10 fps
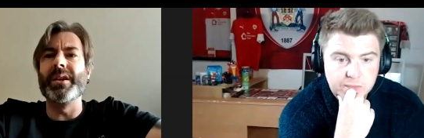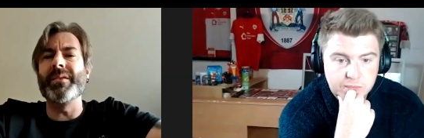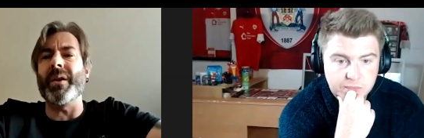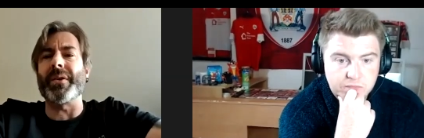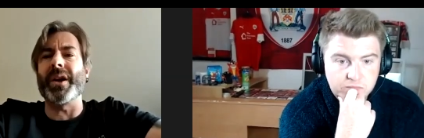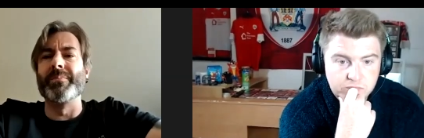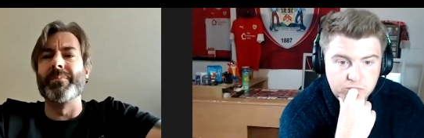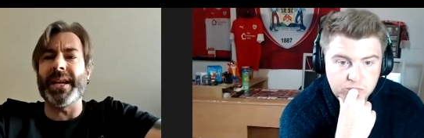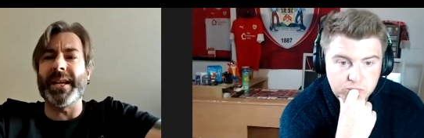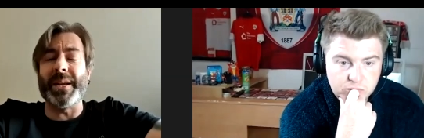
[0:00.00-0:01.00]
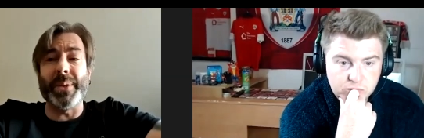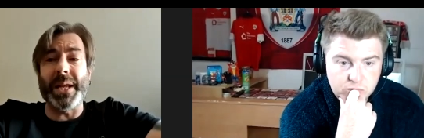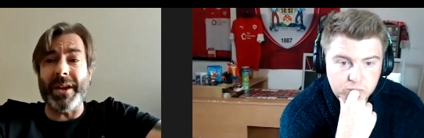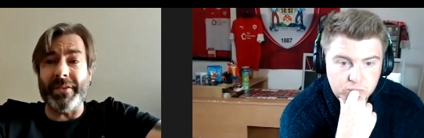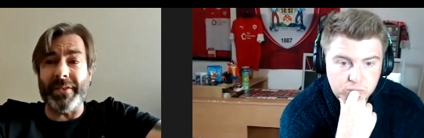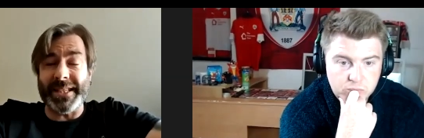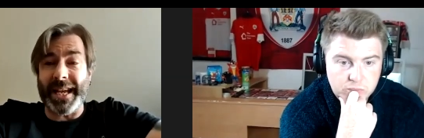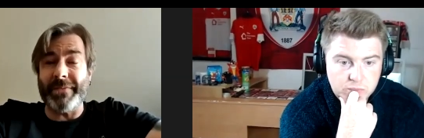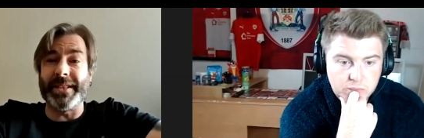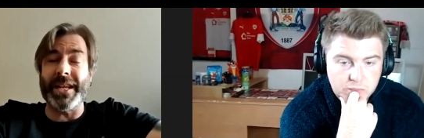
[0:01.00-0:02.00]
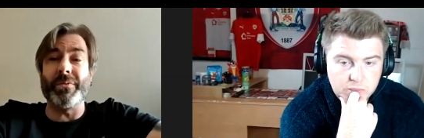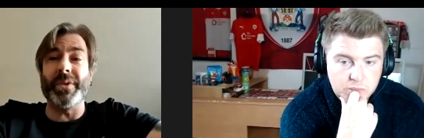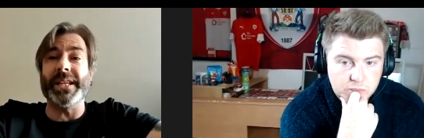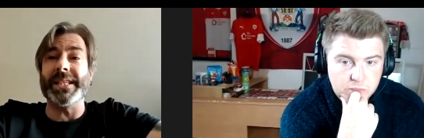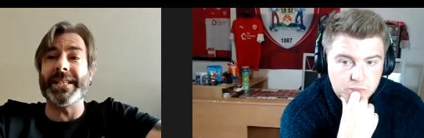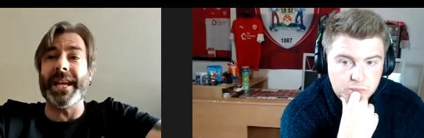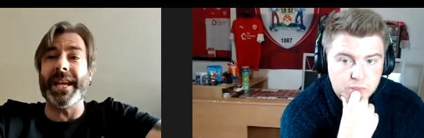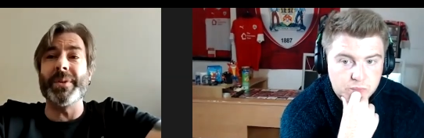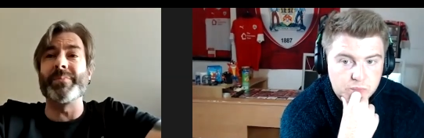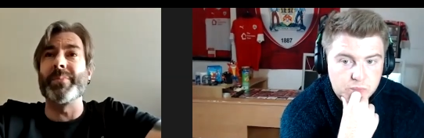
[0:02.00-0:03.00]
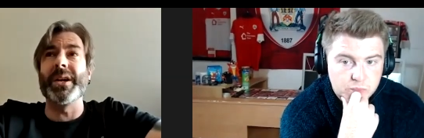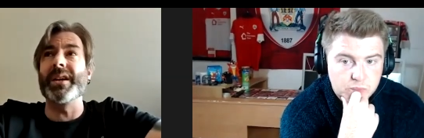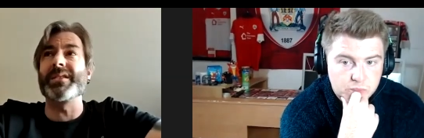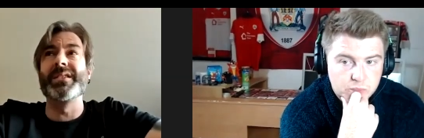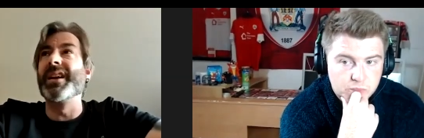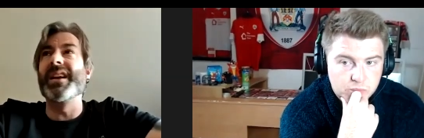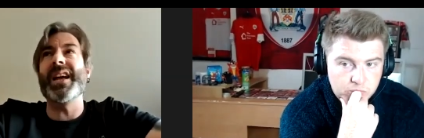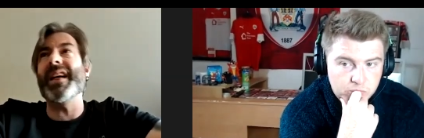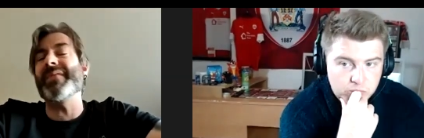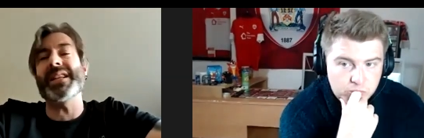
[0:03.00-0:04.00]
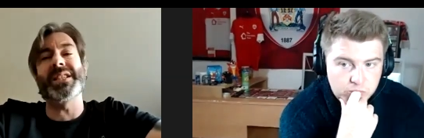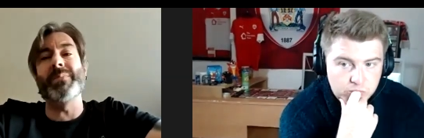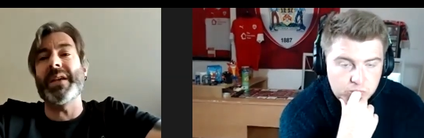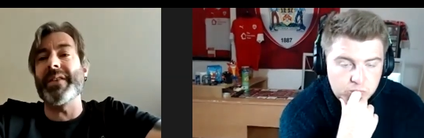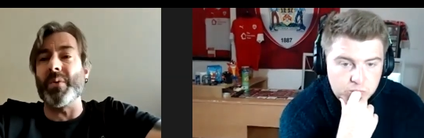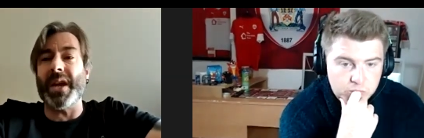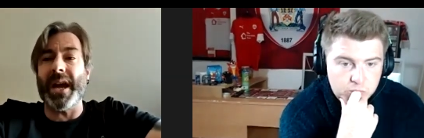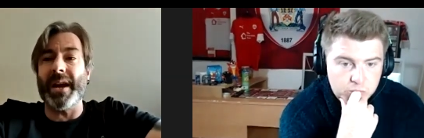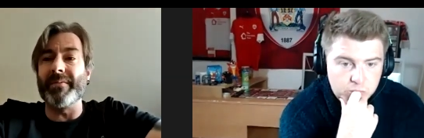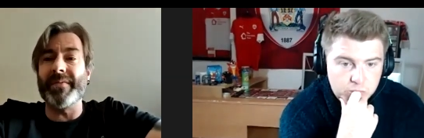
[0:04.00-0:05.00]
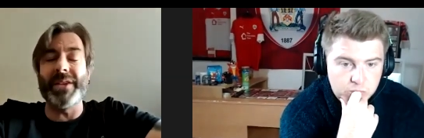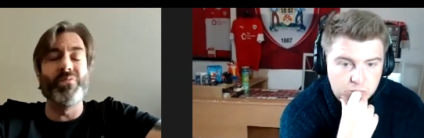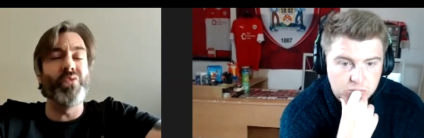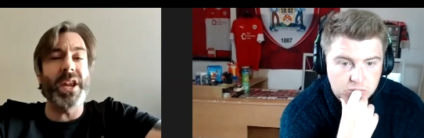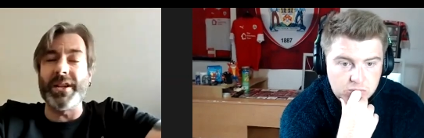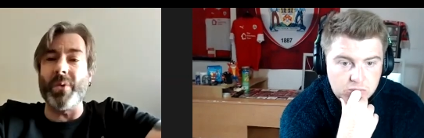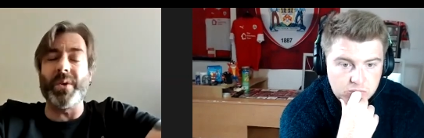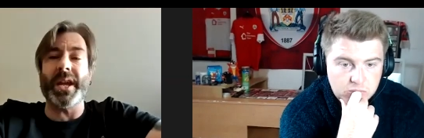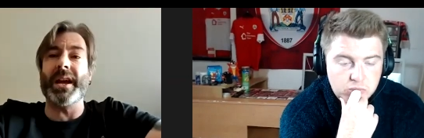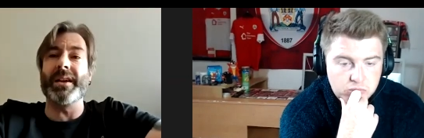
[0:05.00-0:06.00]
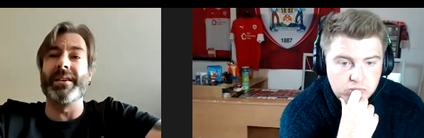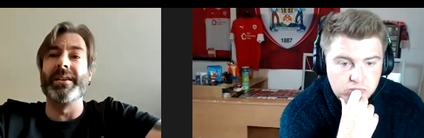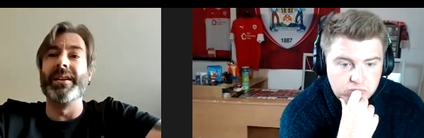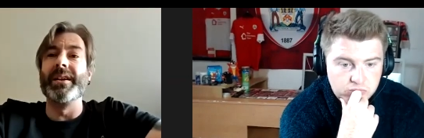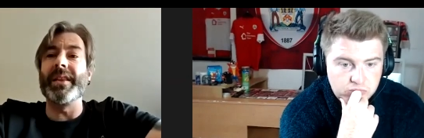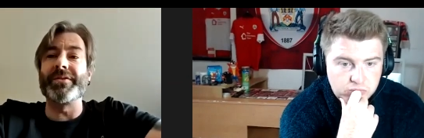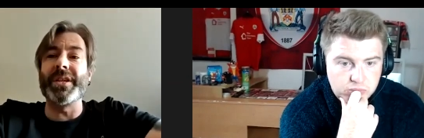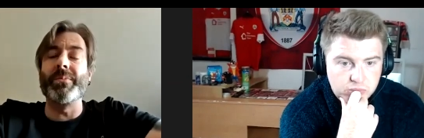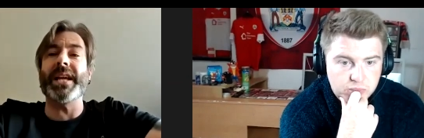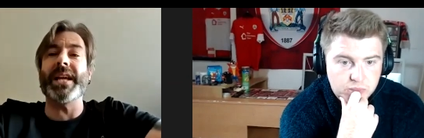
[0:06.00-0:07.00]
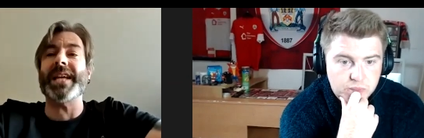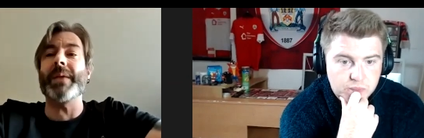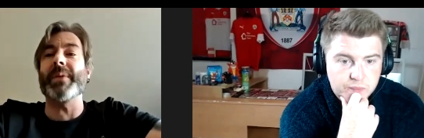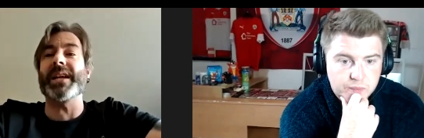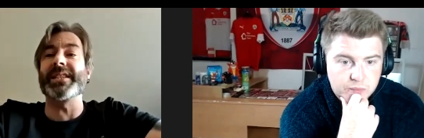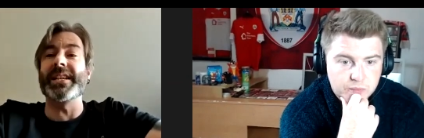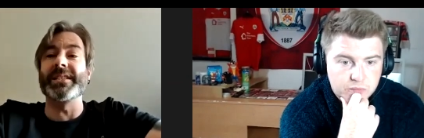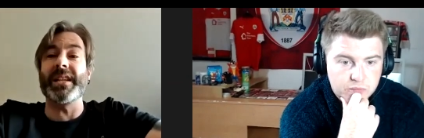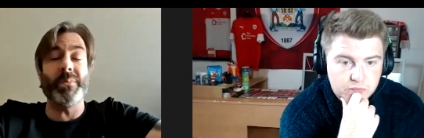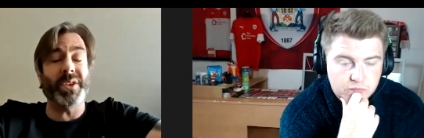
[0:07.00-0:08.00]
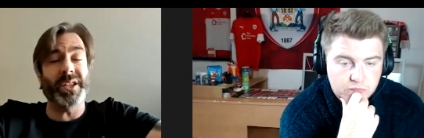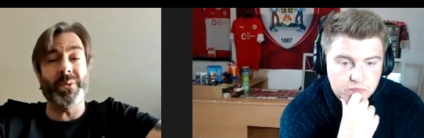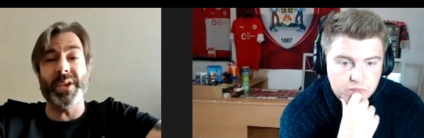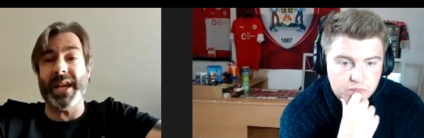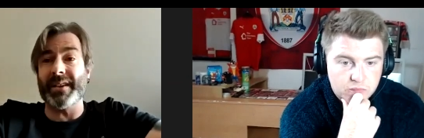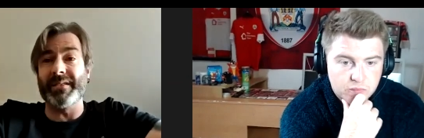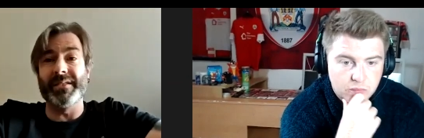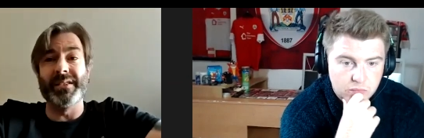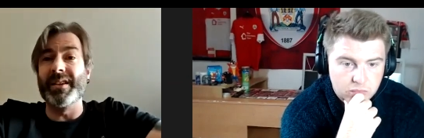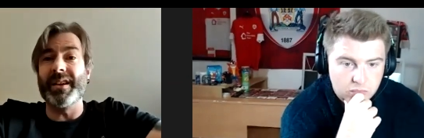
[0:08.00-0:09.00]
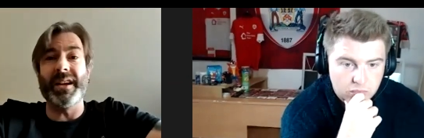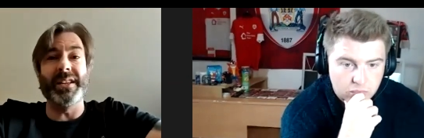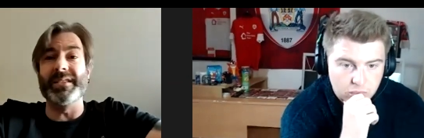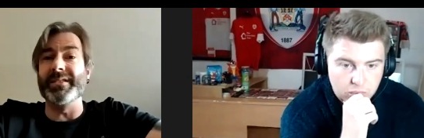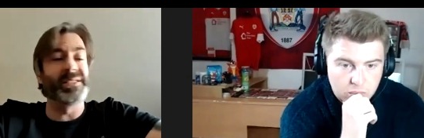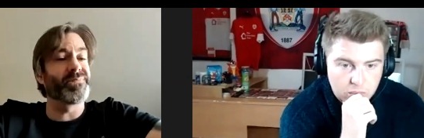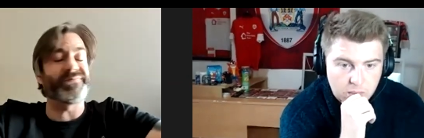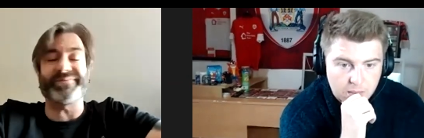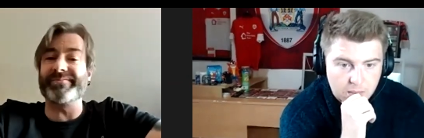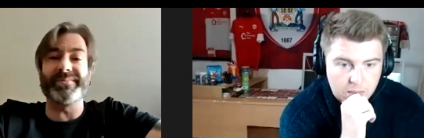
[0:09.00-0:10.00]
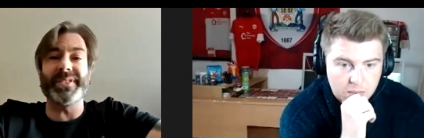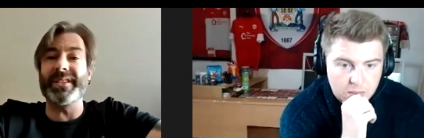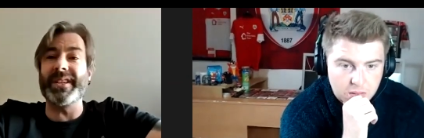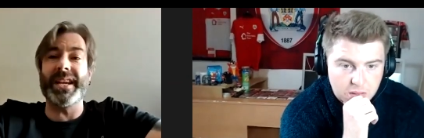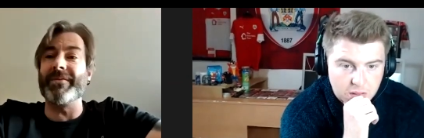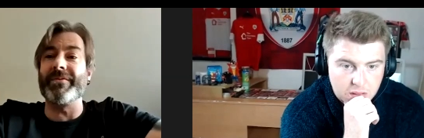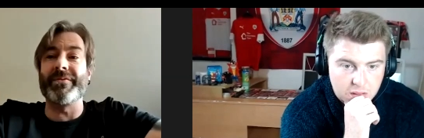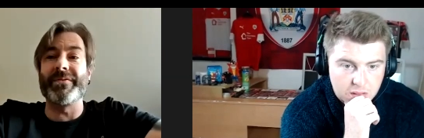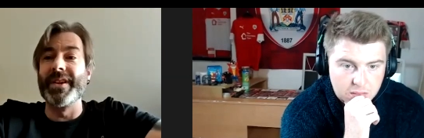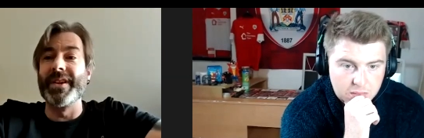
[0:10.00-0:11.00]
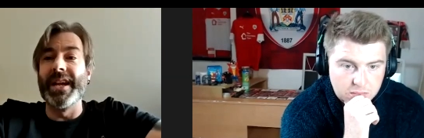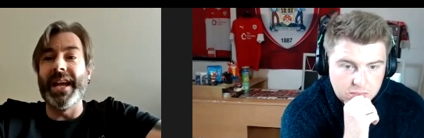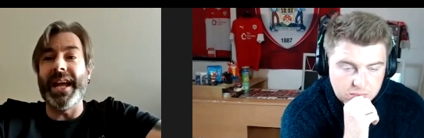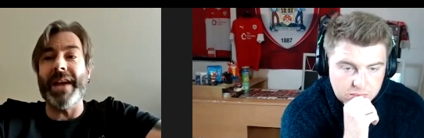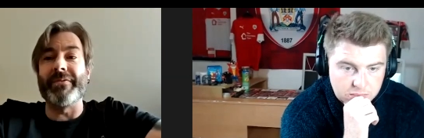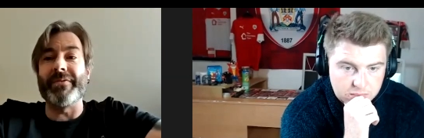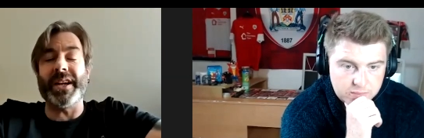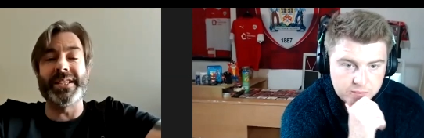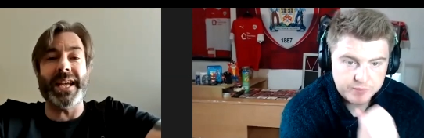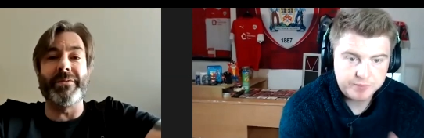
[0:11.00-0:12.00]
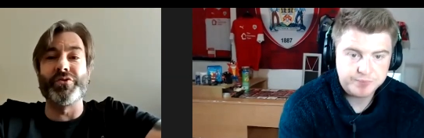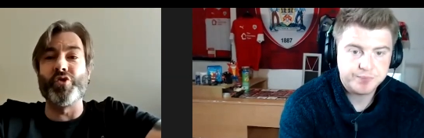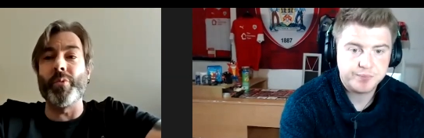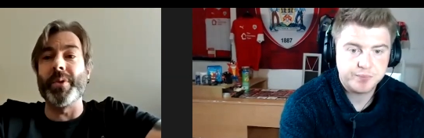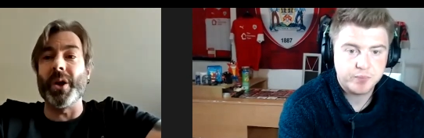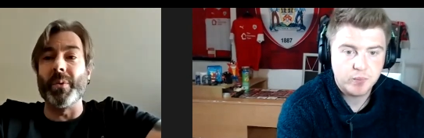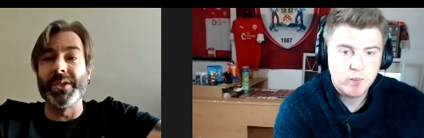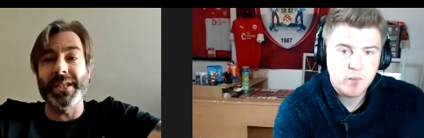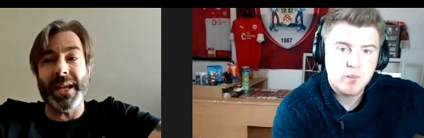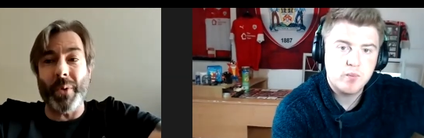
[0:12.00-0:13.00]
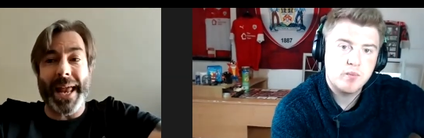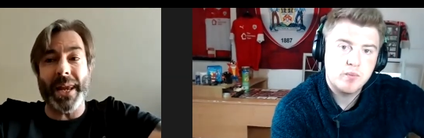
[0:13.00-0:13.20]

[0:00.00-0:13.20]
Speaker 1: Not that I particularly believe anything they say if they did release a statement, but uh, to me they don't care. They mm. really mm. don't care they've seen we escaped last season. They think we can do it again. Mm. And if if I say if Struber goes, it